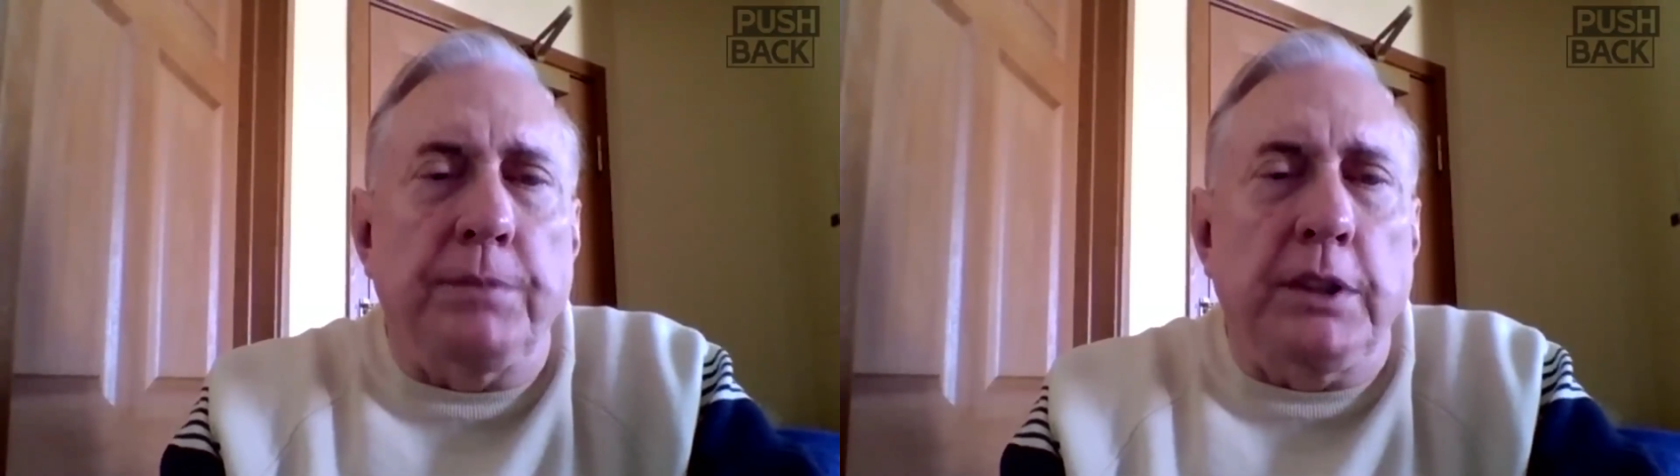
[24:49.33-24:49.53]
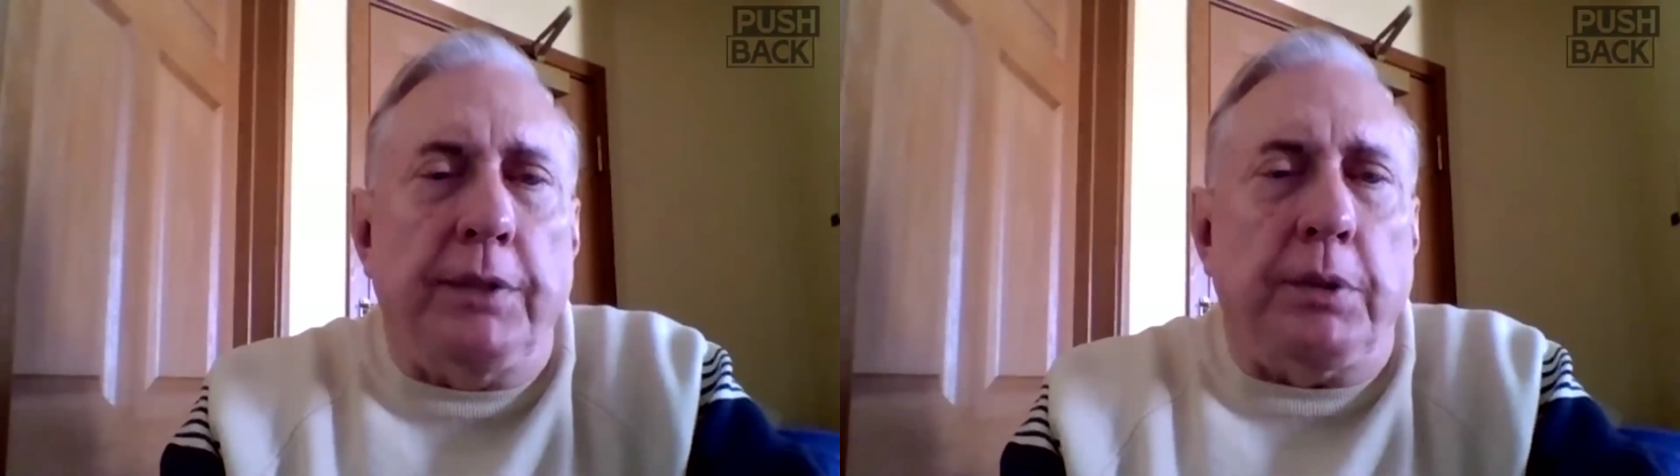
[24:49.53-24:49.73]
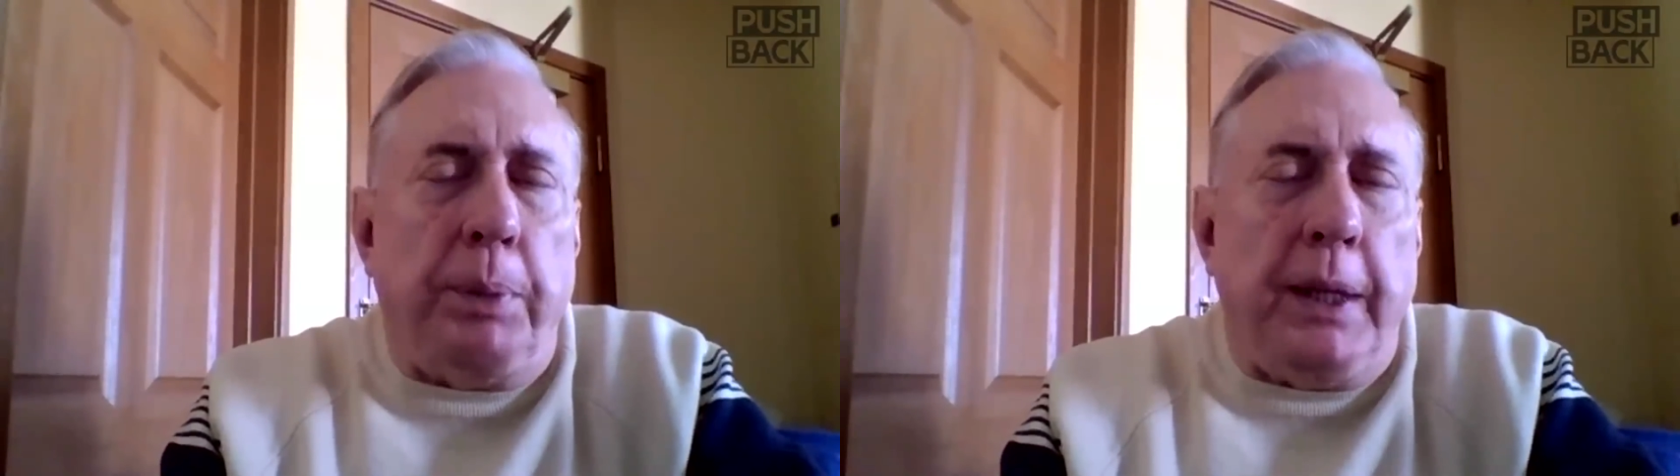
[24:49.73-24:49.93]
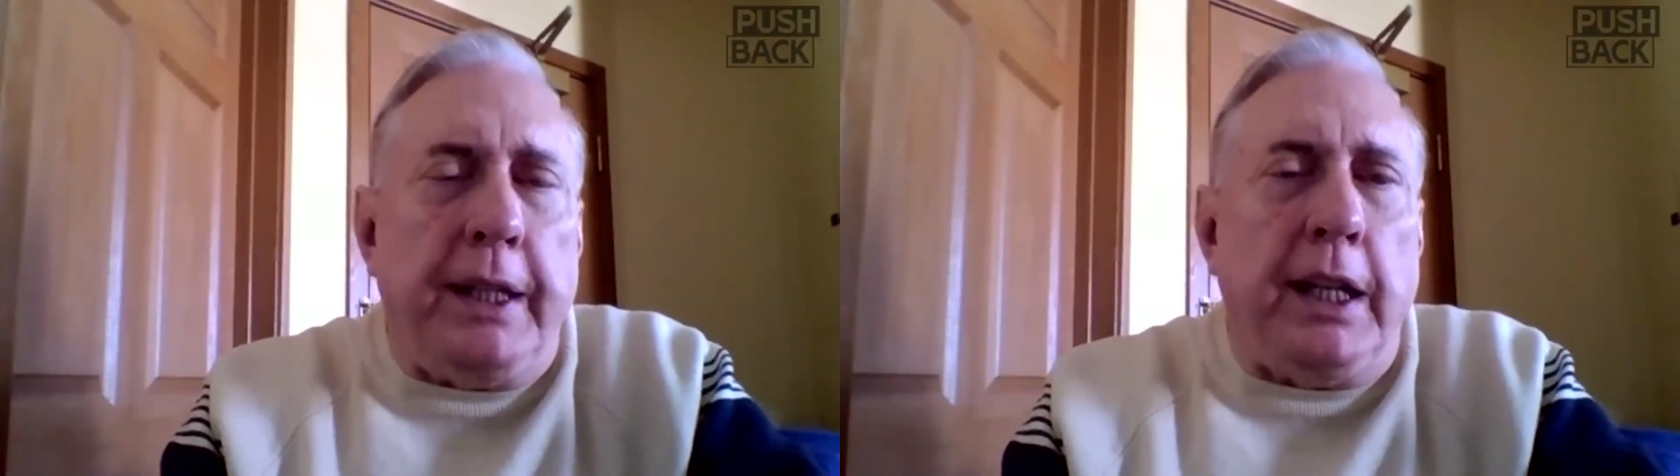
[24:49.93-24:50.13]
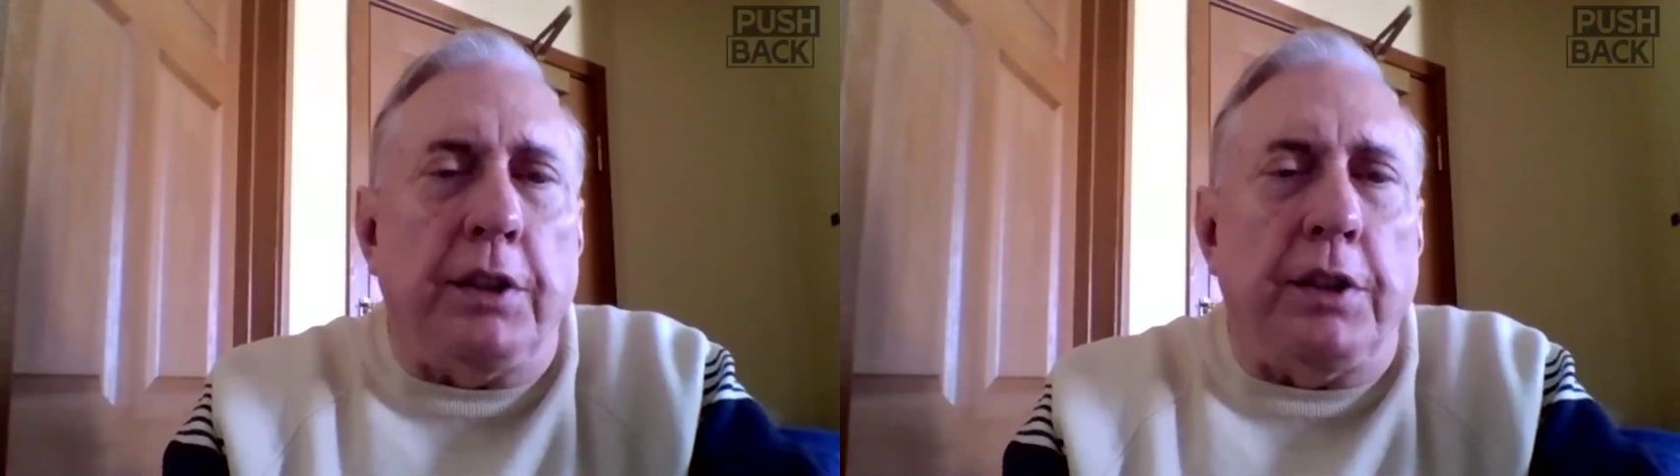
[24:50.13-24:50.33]
You have to
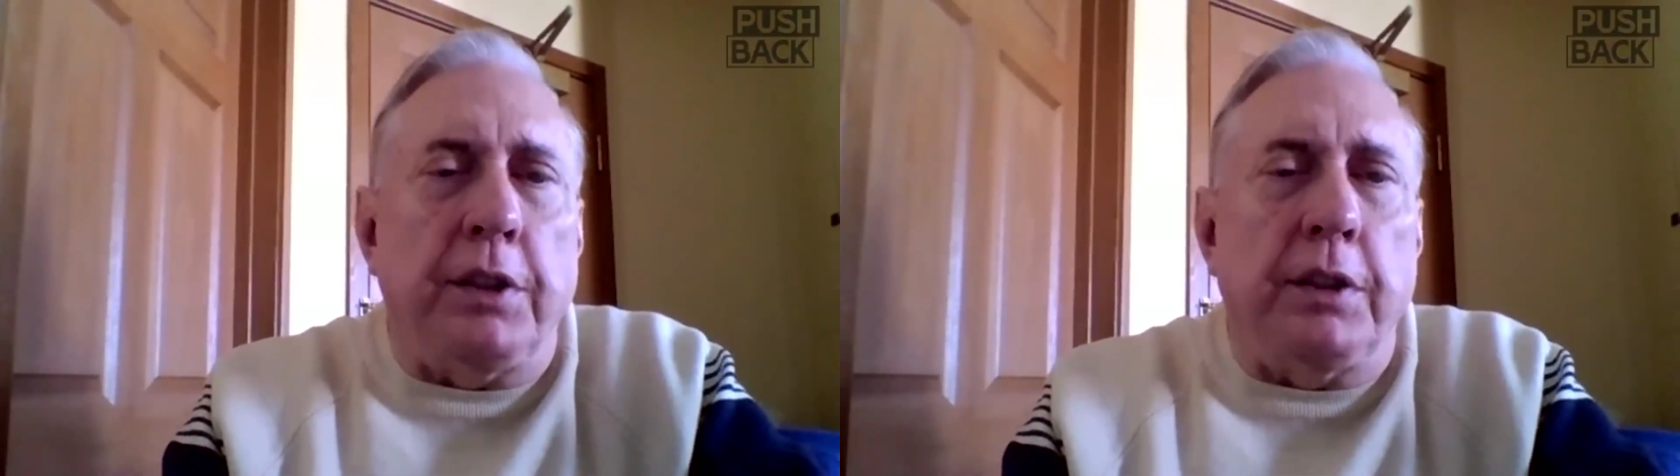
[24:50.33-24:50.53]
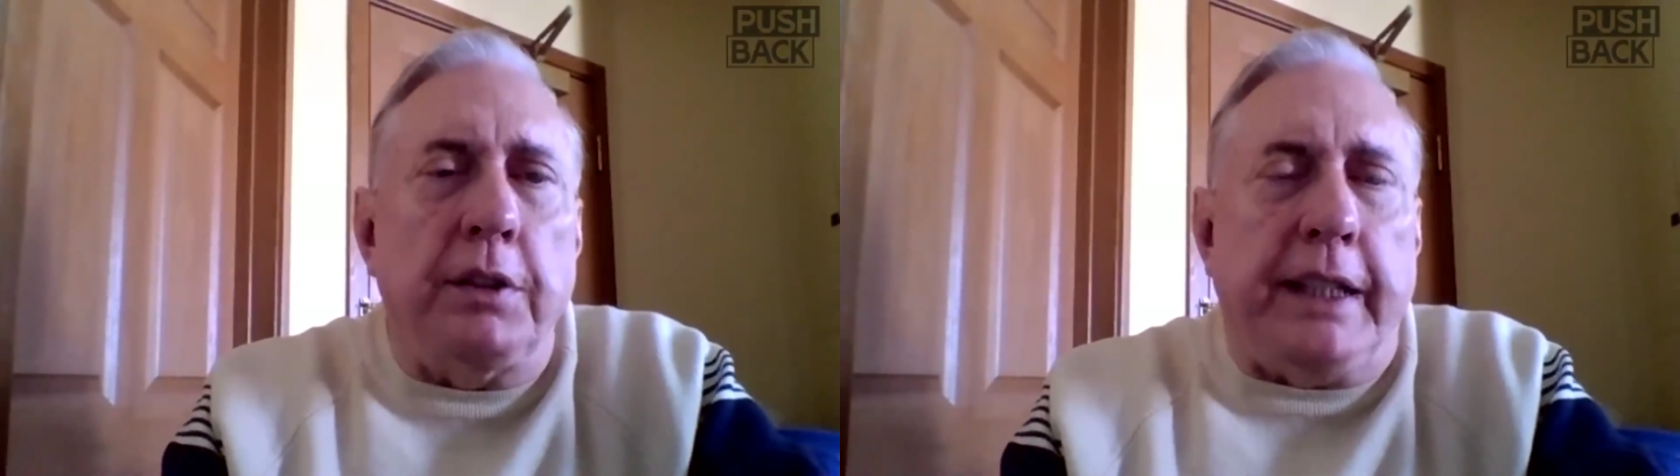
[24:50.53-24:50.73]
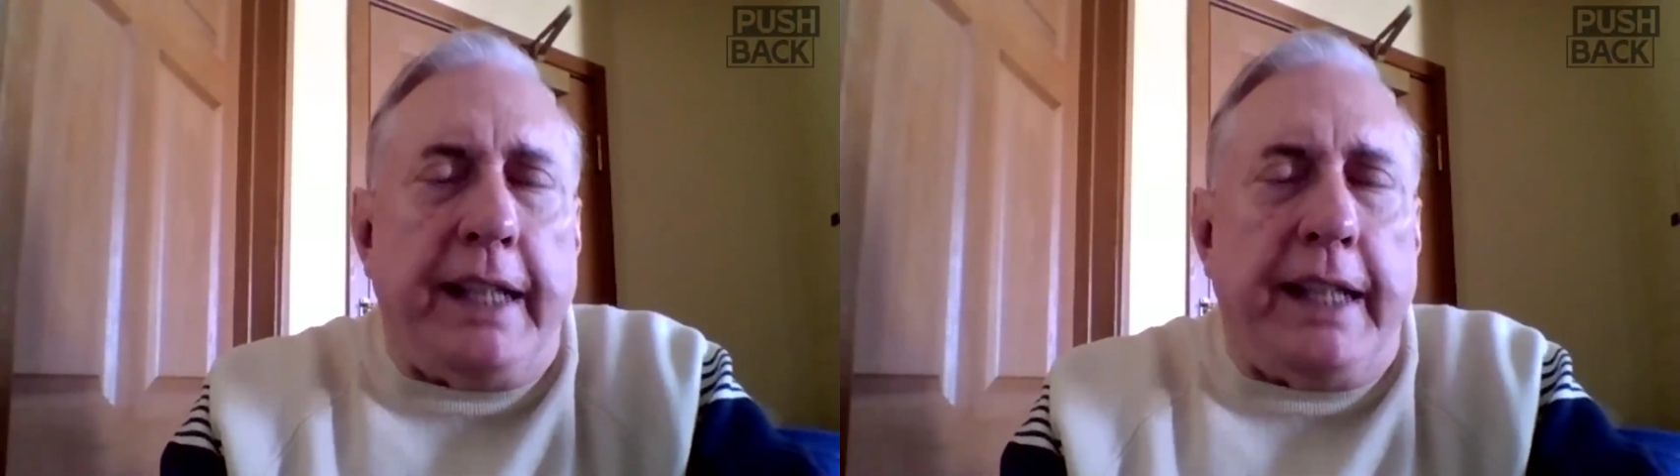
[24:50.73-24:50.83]
pick out the